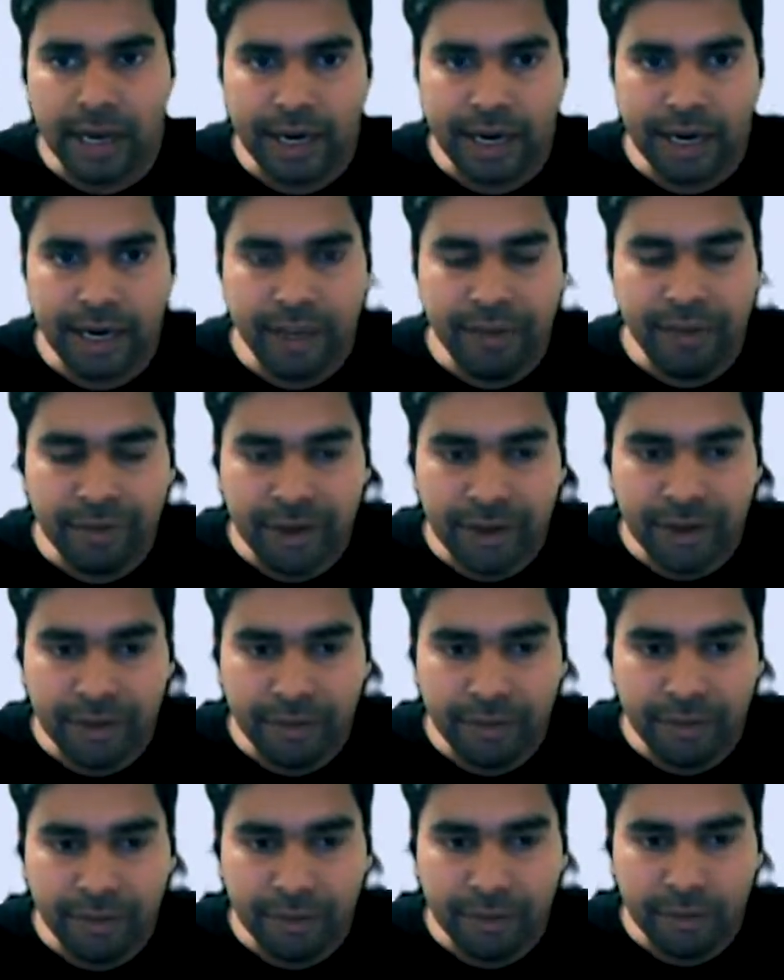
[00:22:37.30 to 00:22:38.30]
And
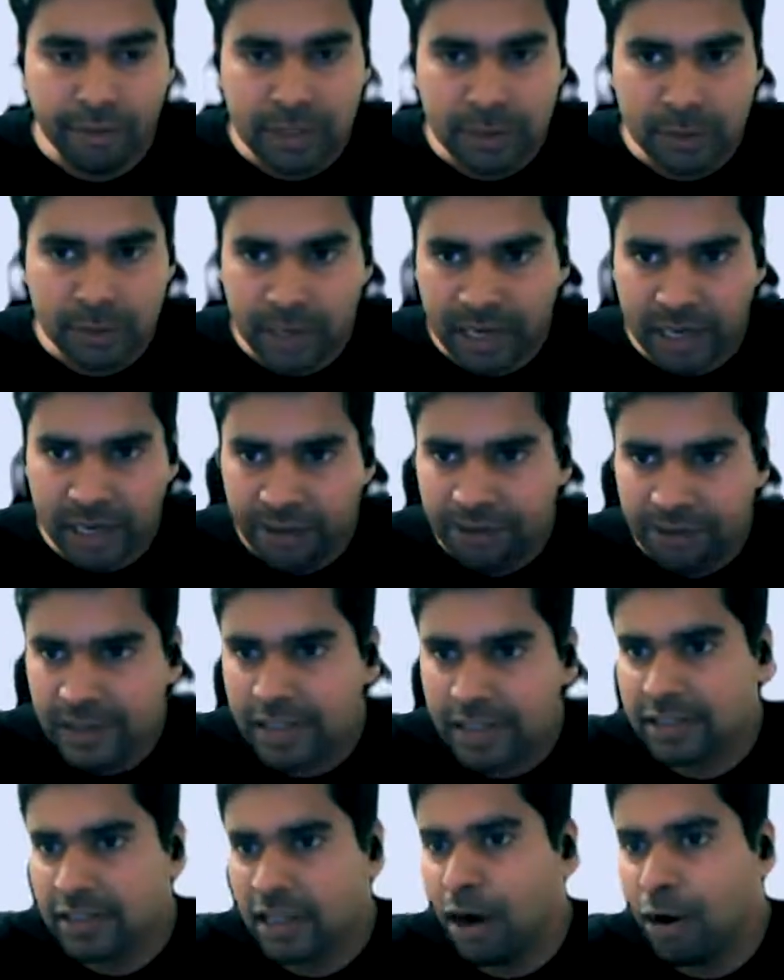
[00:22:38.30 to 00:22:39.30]
once we are
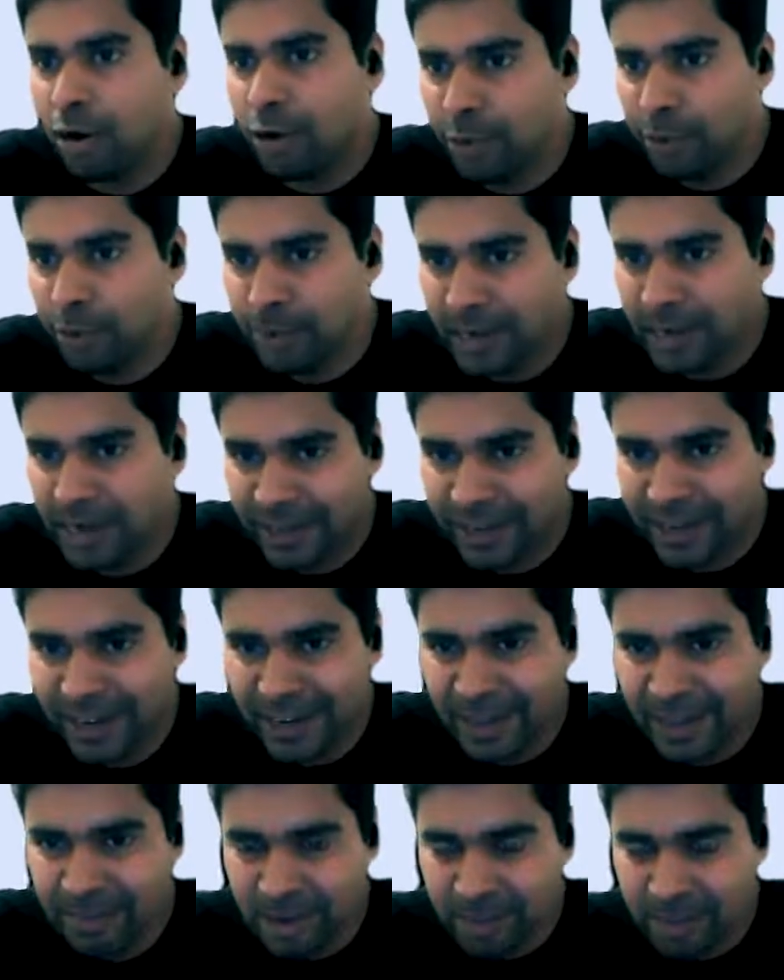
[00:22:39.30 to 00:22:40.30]
convinced, how do you build a
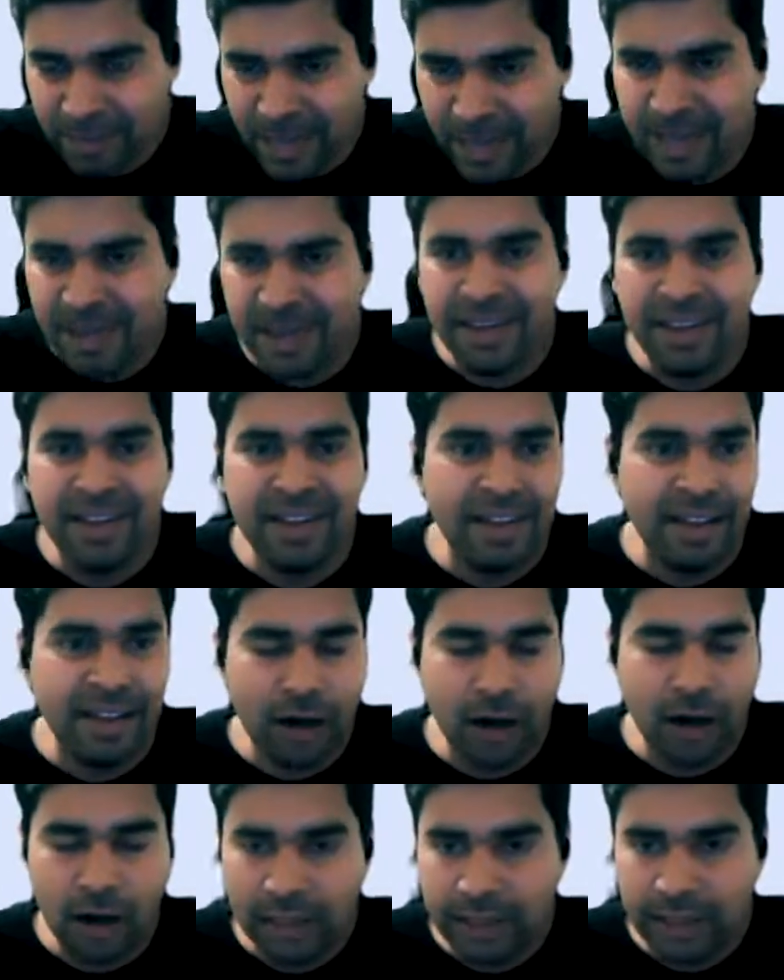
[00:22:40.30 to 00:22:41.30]
great MMP?
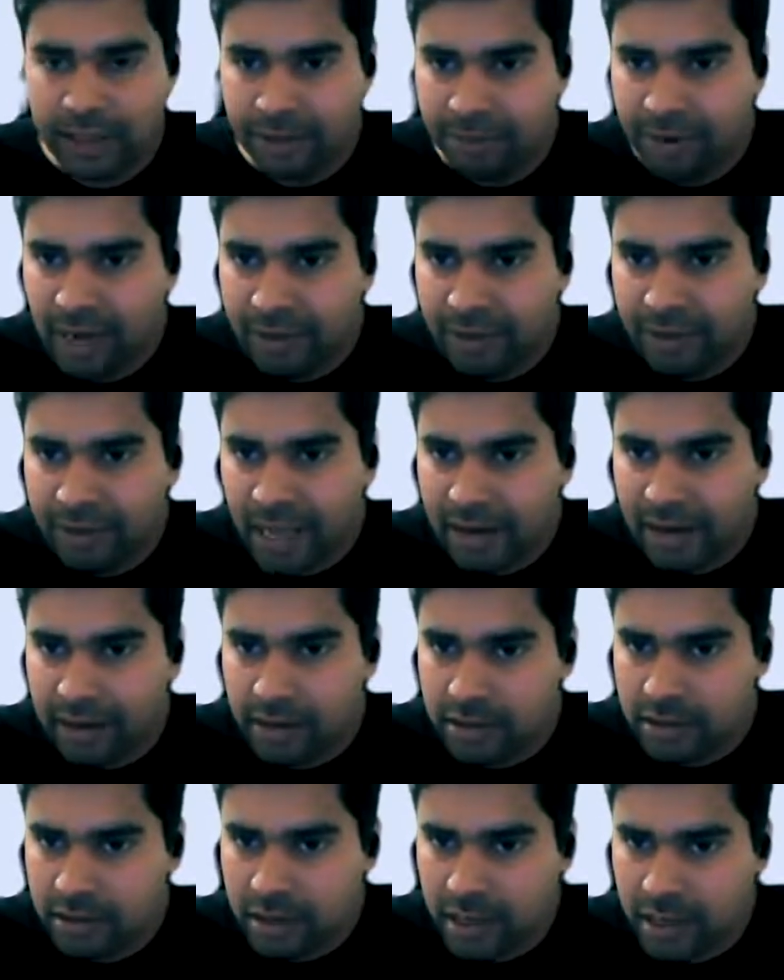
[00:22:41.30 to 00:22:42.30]
All the 5
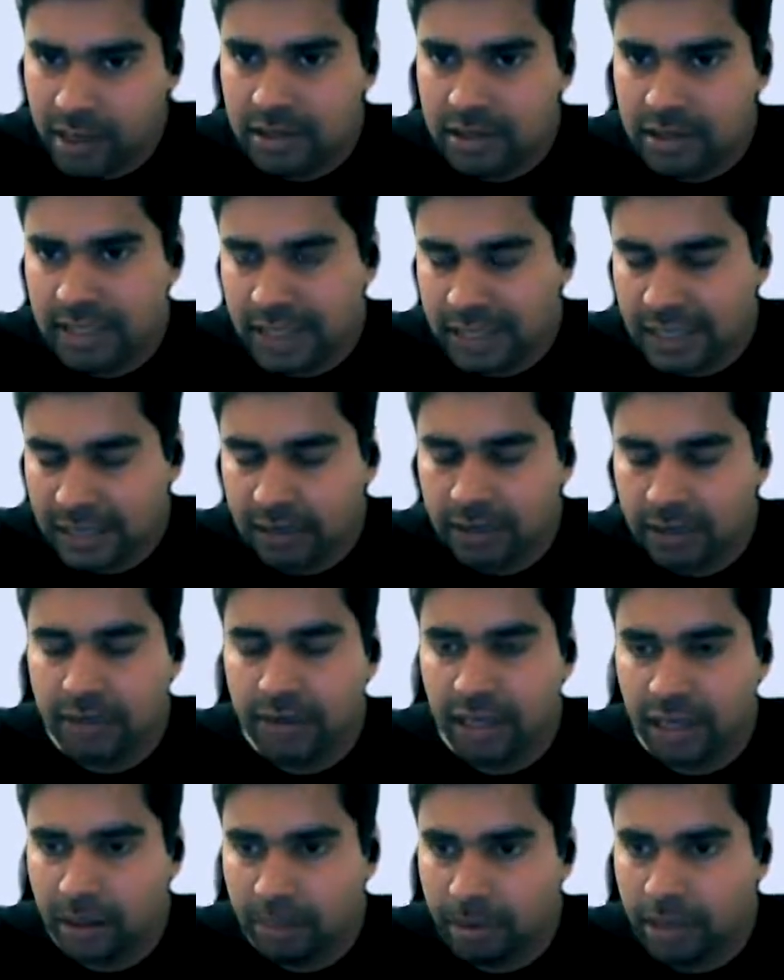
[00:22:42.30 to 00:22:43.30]
characteristics: scale,
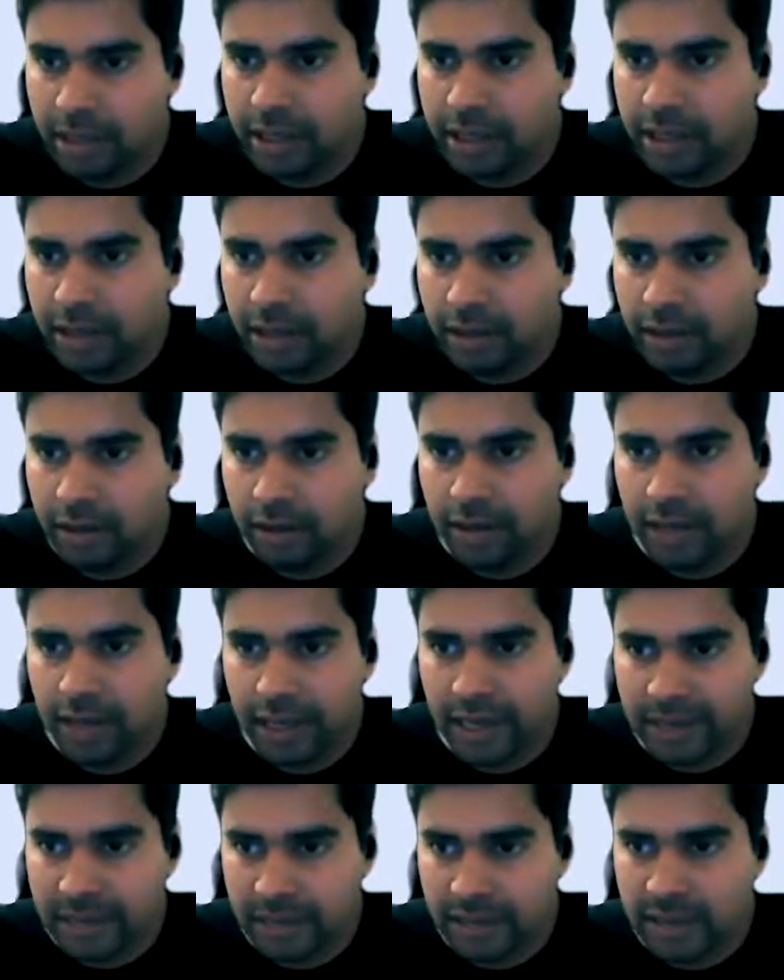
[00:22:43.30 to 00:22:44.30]
reliability,
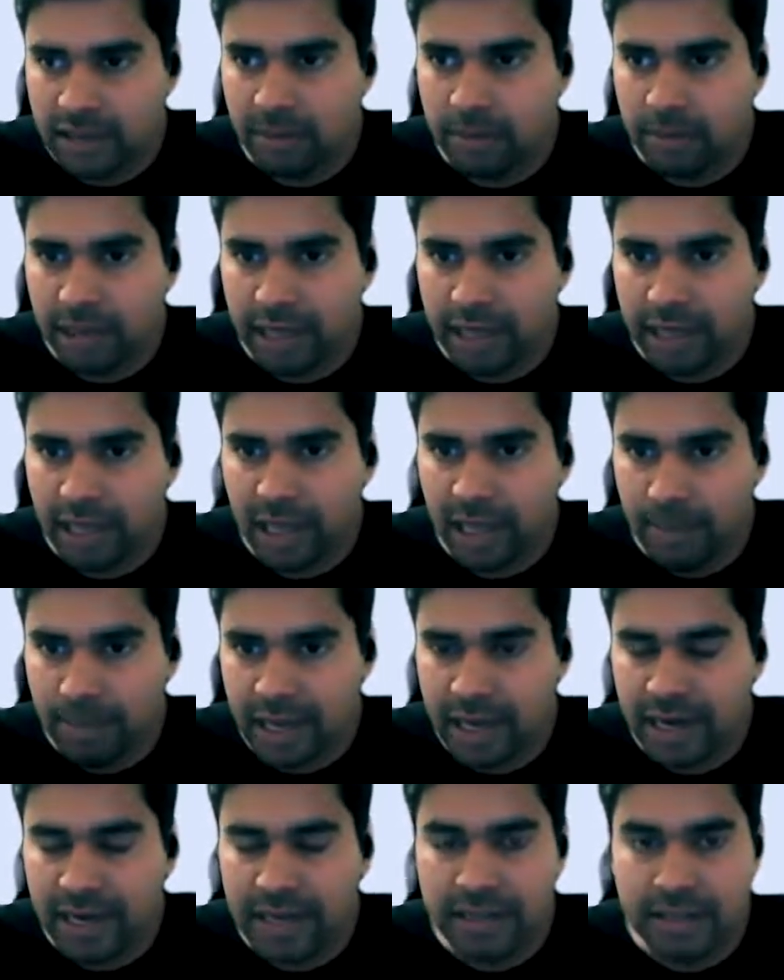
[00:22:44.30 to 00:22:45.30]
extensibility,
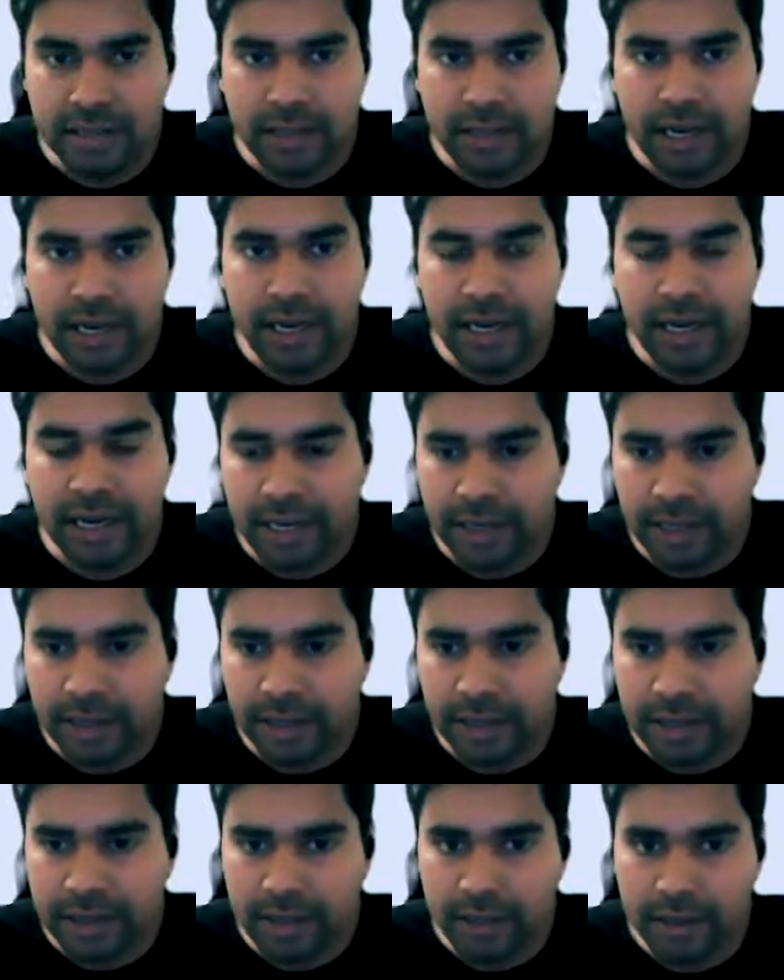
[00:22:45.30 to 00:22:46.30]
APIs, and
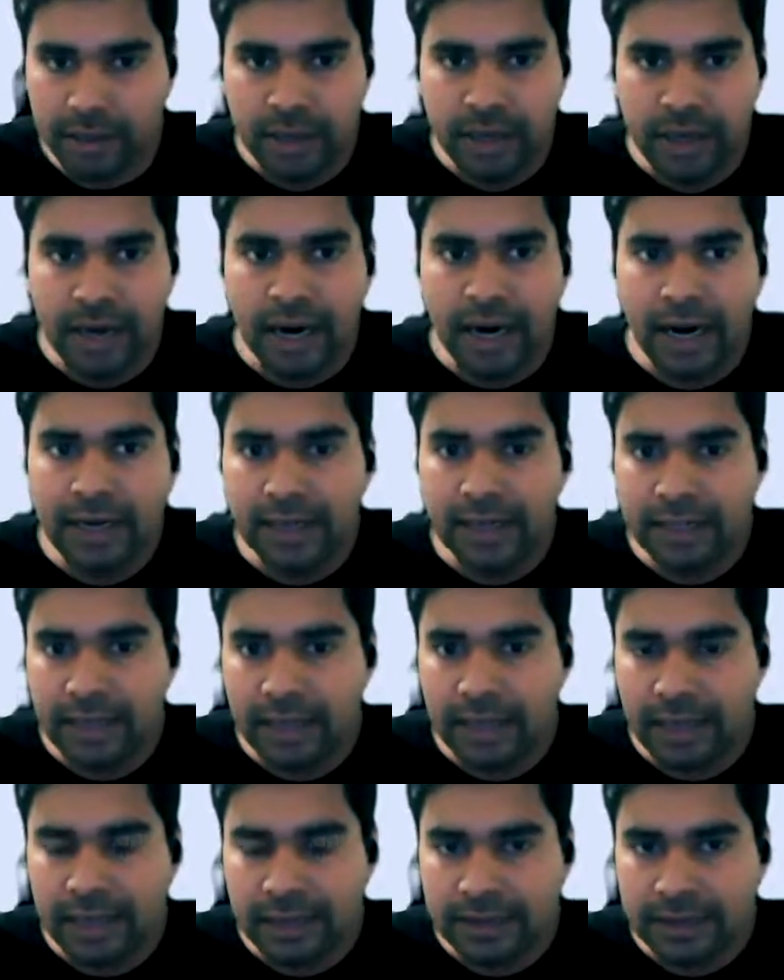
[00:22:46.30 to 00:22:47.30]
integration. And at
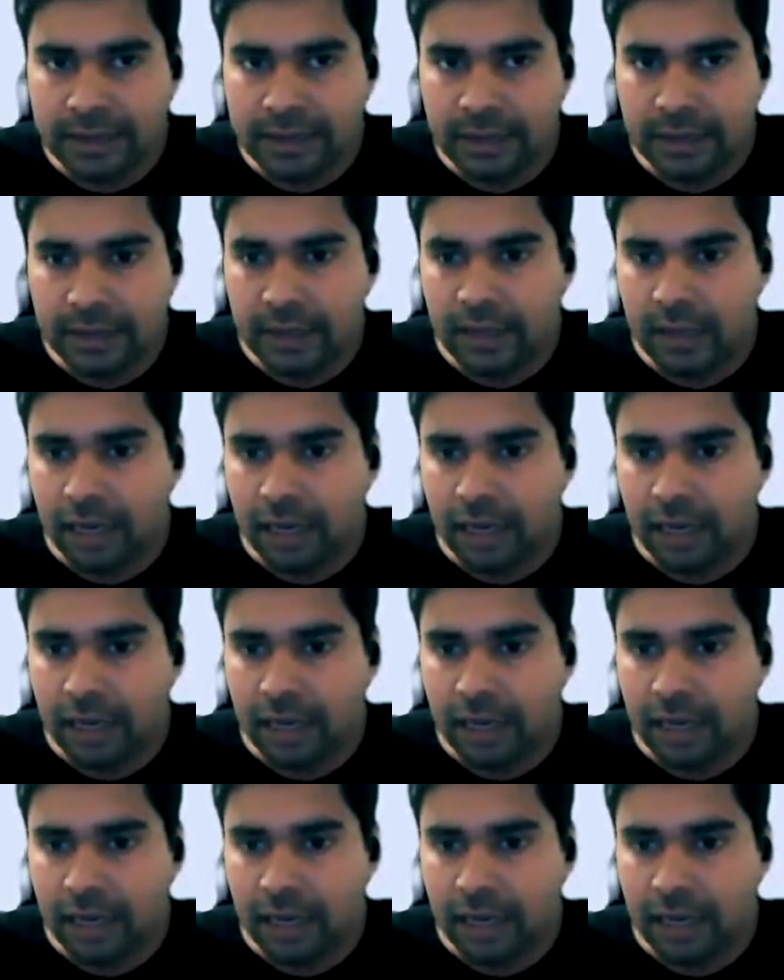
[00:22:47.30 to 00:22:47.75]
the last,